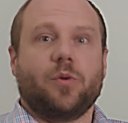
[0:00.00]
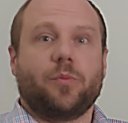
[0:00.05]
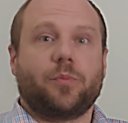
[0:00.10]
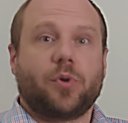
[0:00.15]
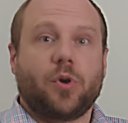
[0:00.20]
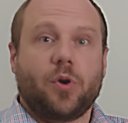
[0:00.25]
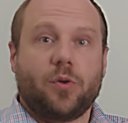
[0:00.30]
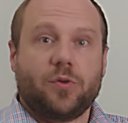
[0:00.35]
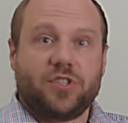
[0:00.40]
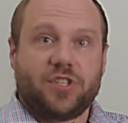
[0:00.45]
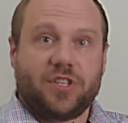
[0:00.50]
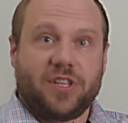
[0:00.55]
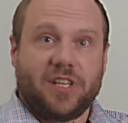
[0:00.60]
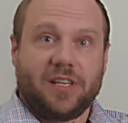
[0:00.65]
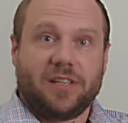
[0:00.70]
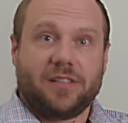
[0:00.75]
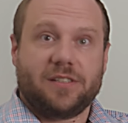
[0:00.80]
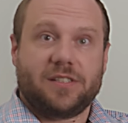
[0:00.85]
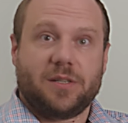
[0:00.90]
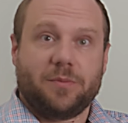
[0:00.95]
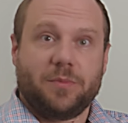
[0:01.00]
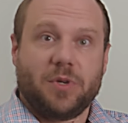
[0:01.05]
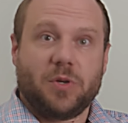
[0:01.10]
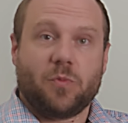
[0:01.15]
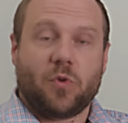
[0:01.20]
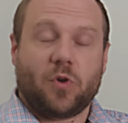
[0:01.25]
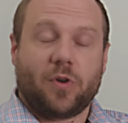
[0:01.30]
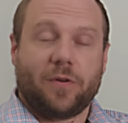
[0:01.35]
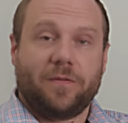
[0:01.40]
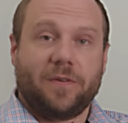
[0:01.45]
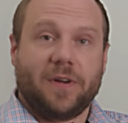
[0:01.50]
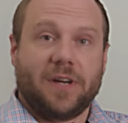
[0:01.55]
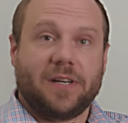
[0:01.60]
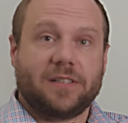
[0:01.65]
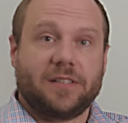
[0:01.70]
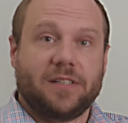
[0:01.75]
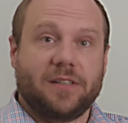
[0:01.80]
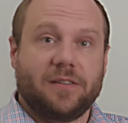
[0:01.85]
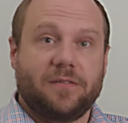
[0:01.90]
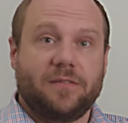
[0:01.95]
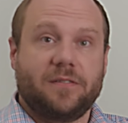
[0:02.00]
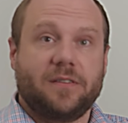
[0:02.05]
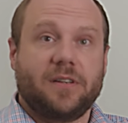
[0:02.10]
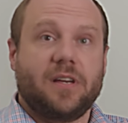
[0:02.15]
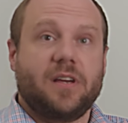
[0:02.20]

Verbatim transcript: approach things to be more effective.